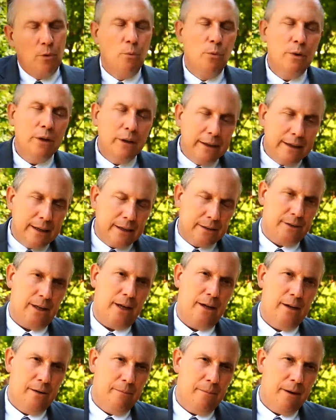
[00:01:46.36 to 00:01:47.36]
really
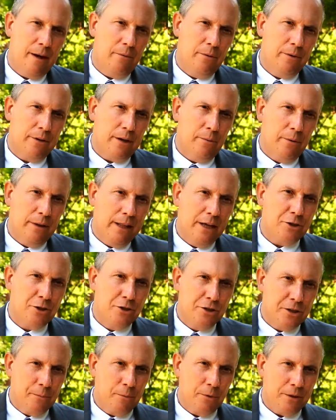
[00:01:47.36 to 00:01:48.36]
excited about with our
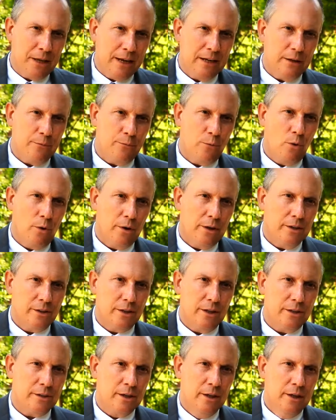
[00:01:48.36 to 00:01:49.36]
relationship with 84 is
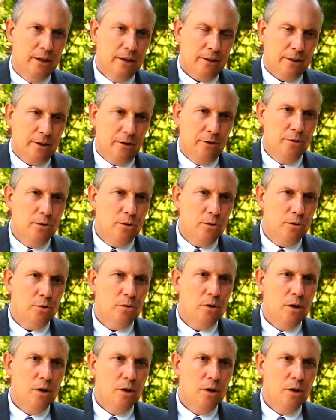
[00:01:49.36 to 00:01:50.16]
this, their new